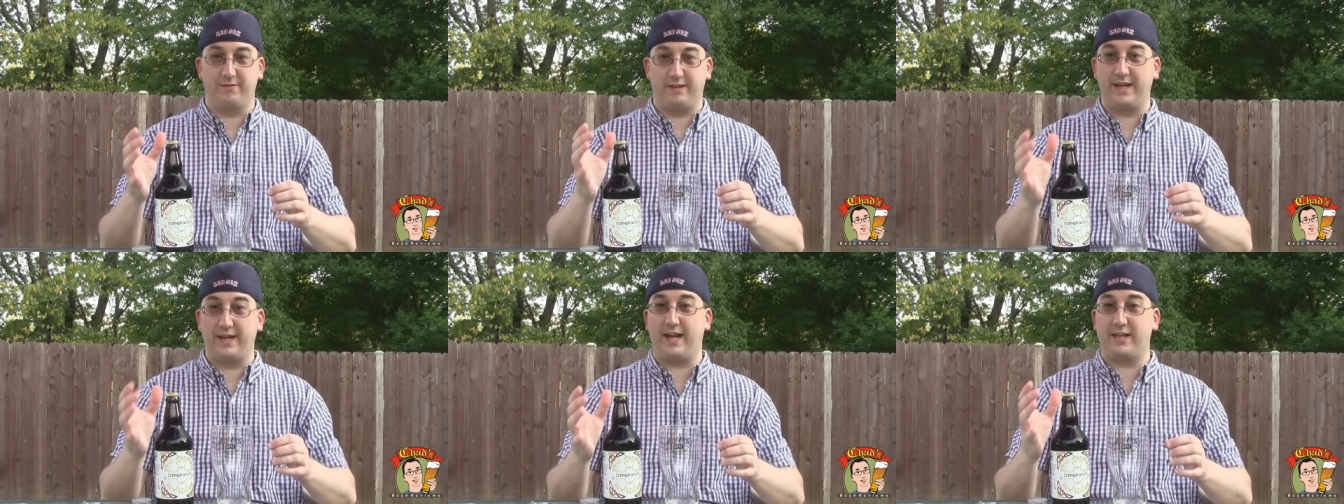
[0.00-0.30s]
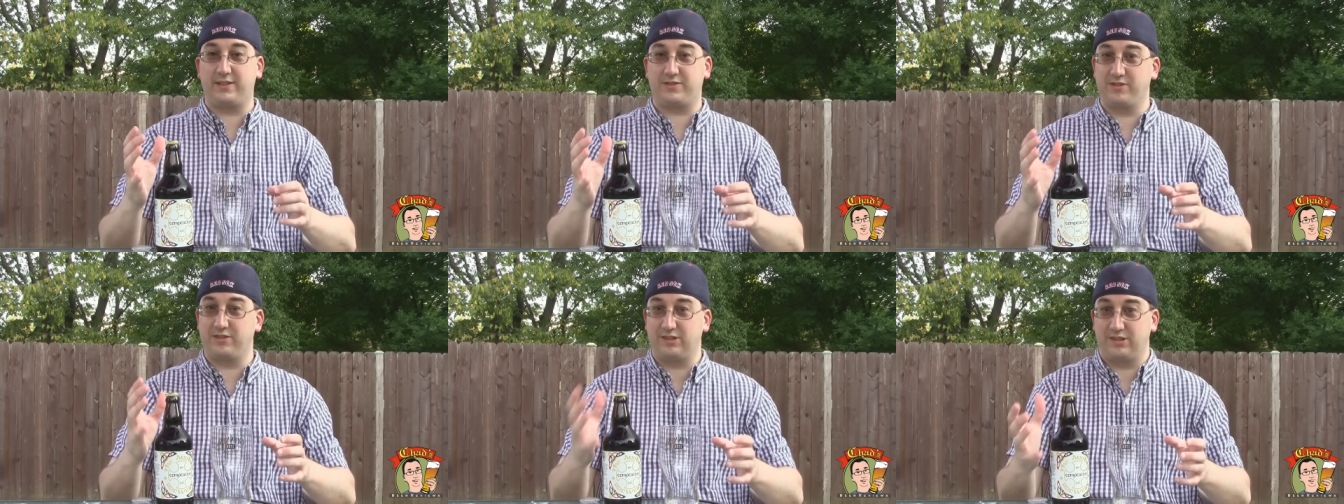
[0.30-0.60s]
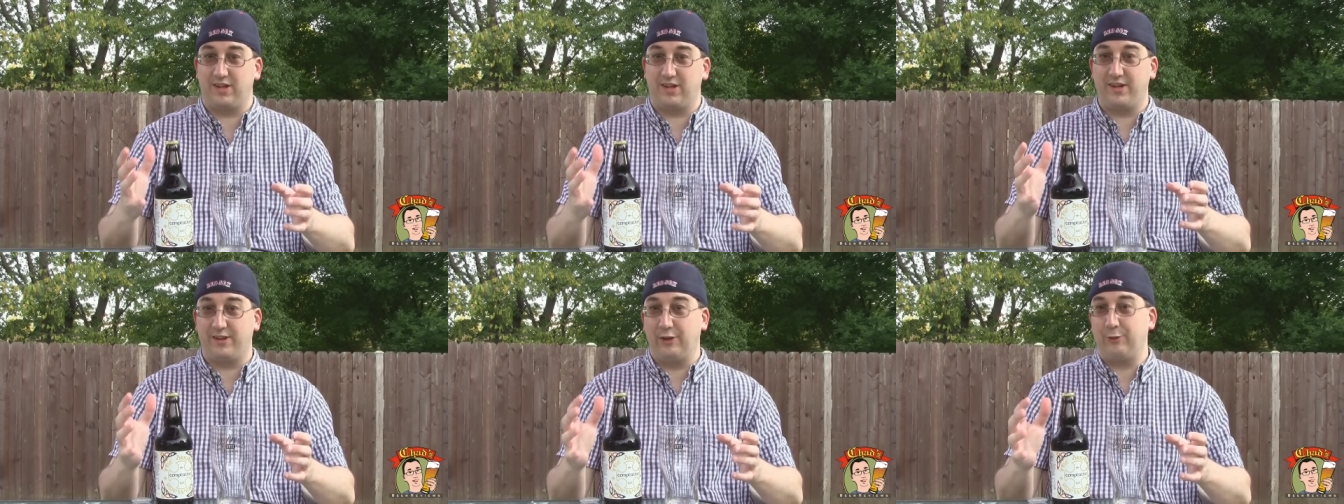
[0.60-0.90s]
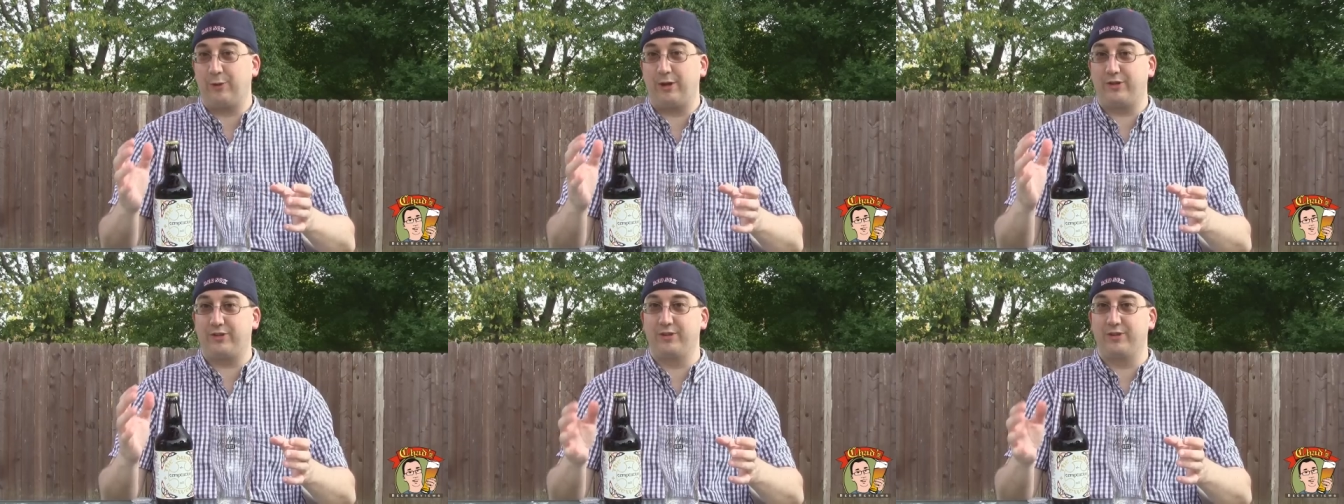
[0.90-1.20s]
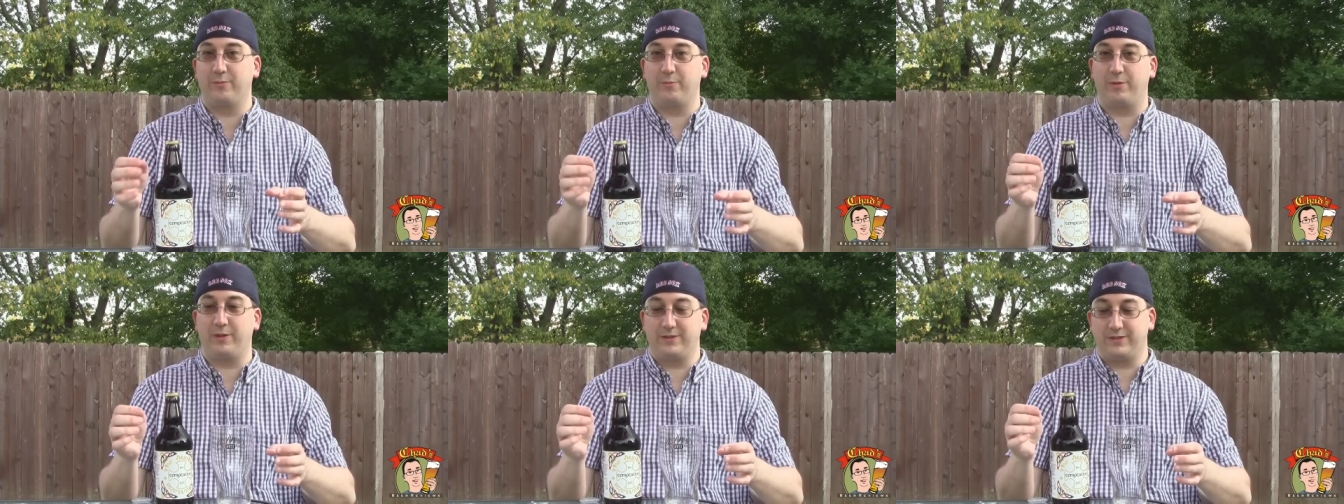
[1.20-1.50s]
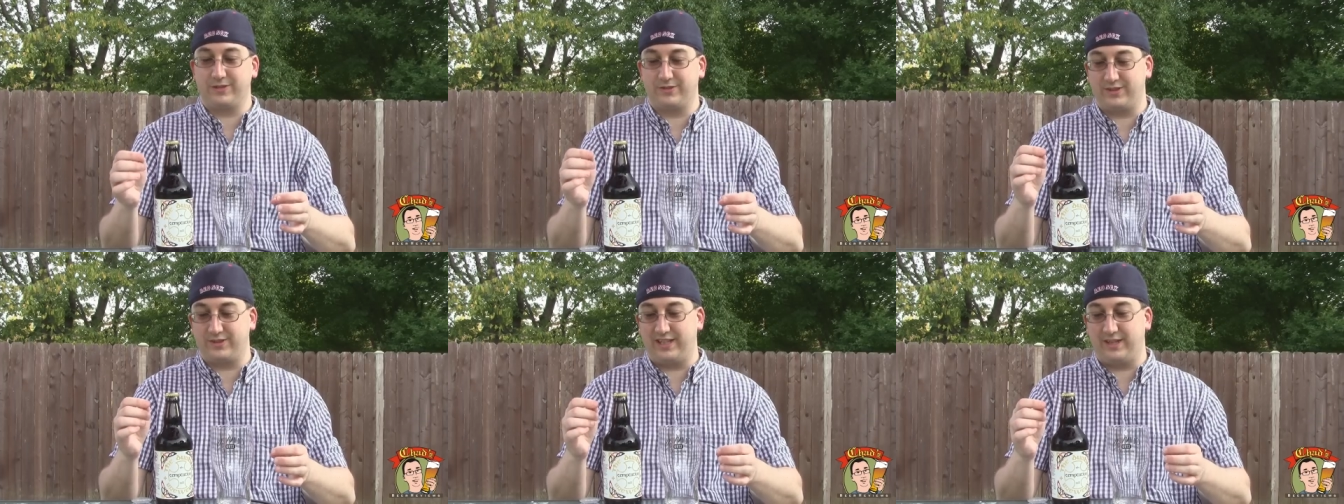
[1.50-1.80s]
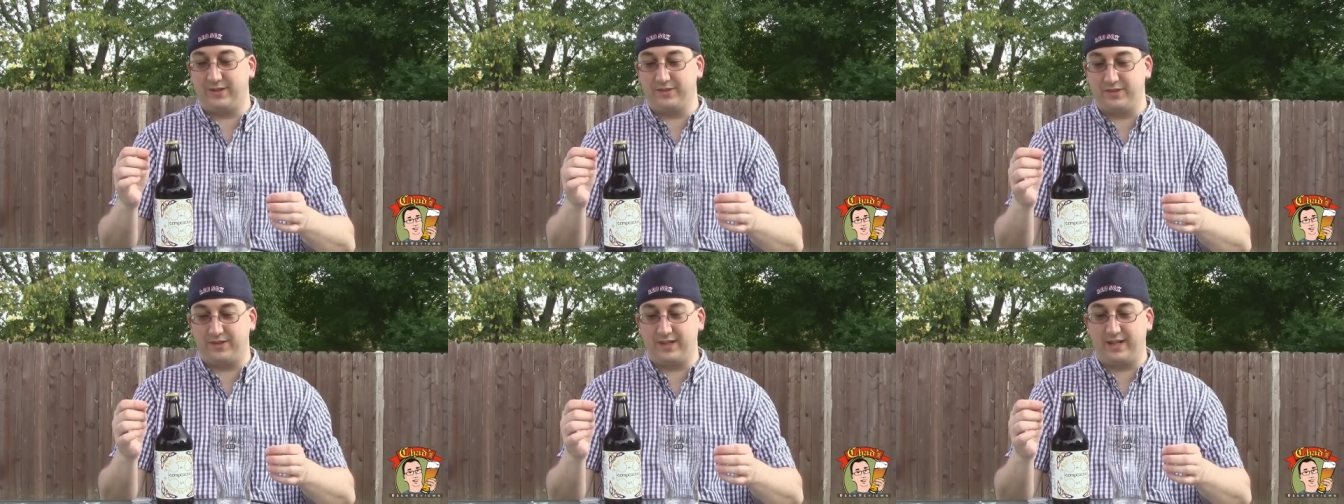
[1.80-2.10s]
They actually started the Russian Imperial
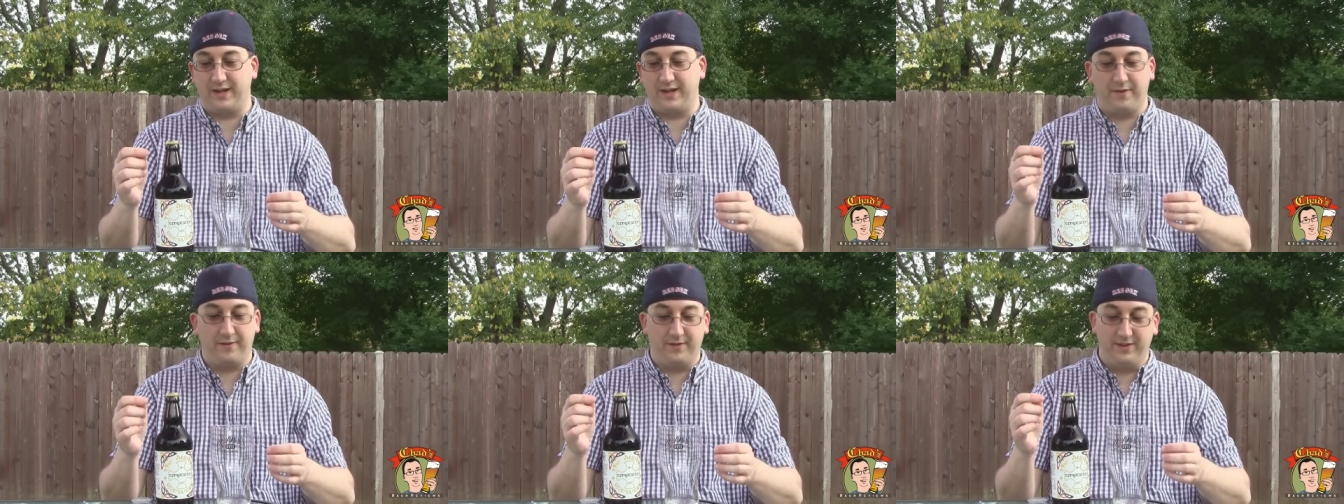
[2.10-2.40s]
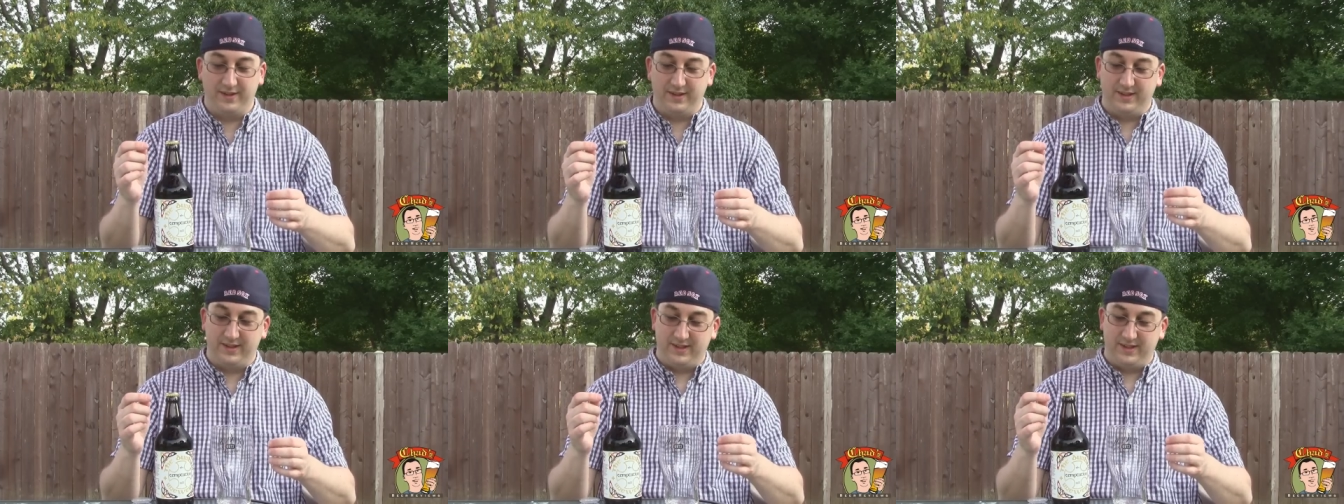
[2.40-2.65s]
Stout style,